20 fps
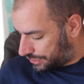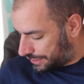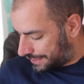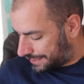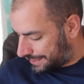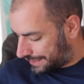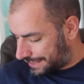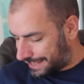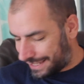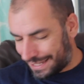should I
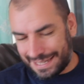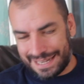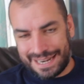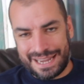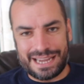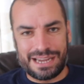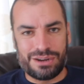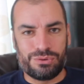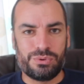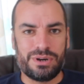
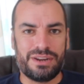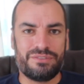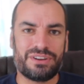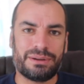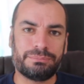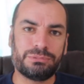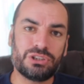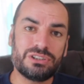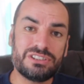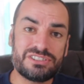start with?
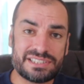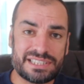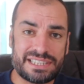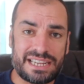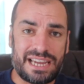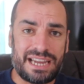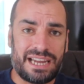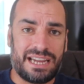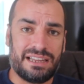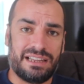I'm going to
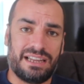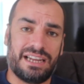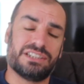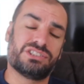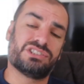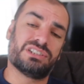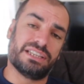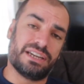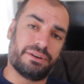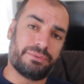start,
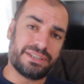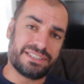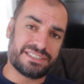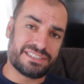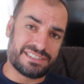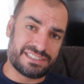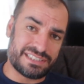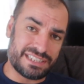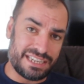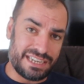actually, I went
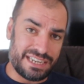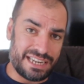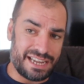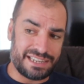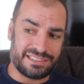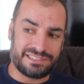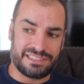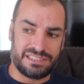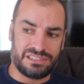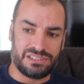to
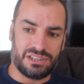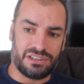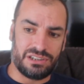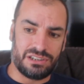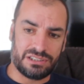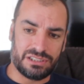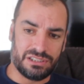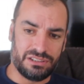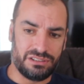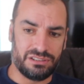CEX in
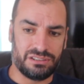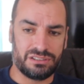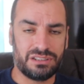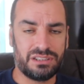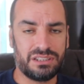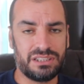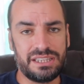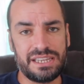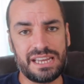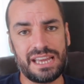York, and
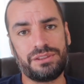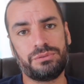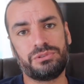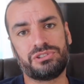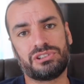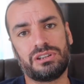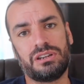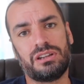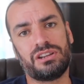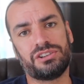yeah, there
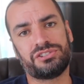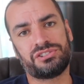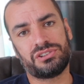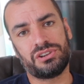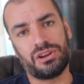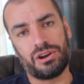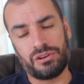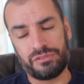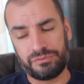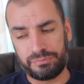was a lot of
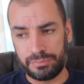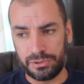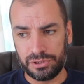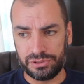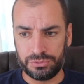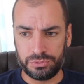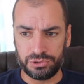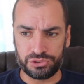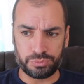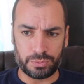stuff, but
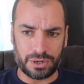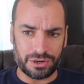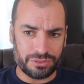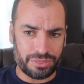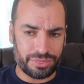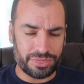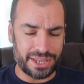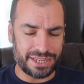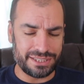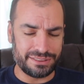there was one
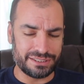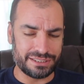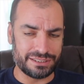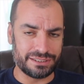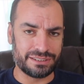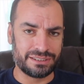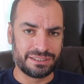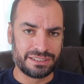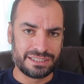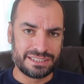thing
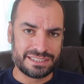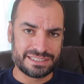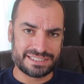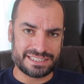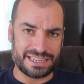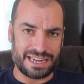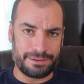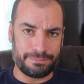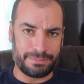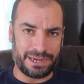that
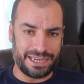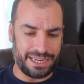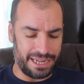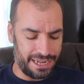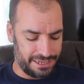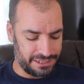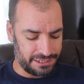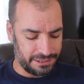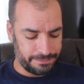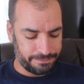turned my
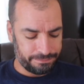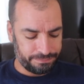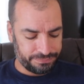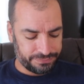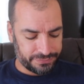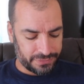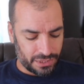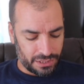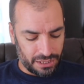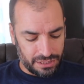head,
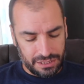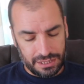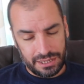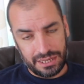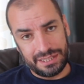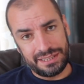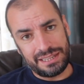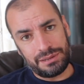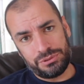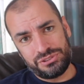
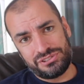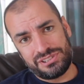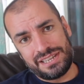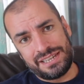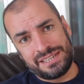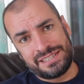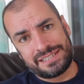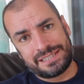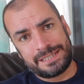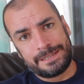and that was
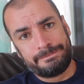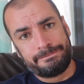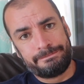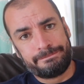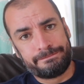this.